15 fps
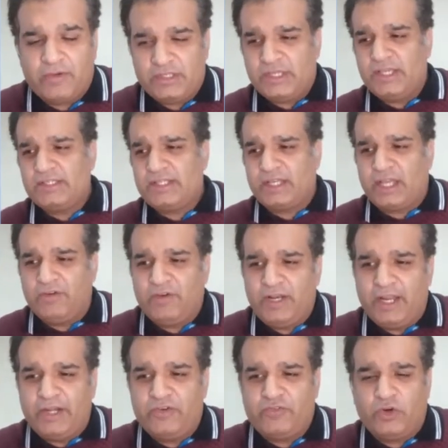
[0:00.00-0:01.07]
which is the cover
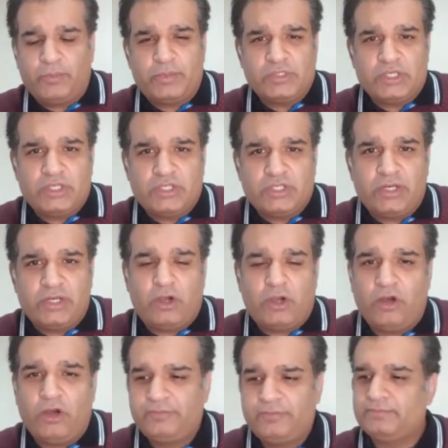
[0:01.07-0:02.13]
letter for position
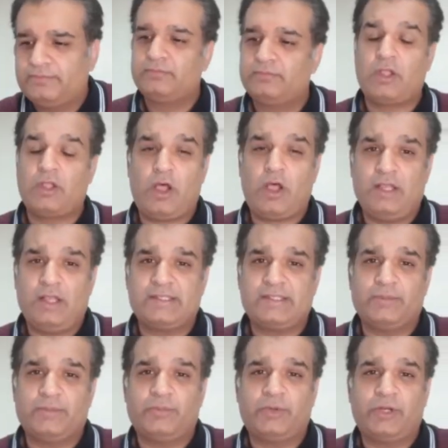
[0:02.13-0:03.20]
of
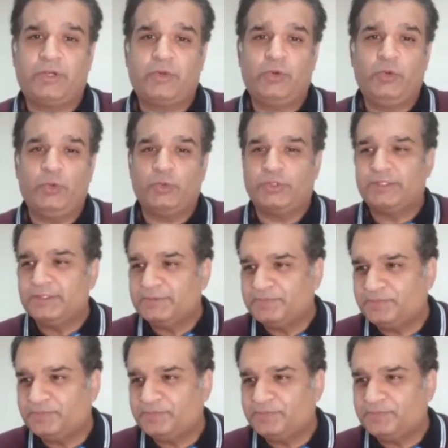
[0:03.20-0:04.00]
awesome recruit.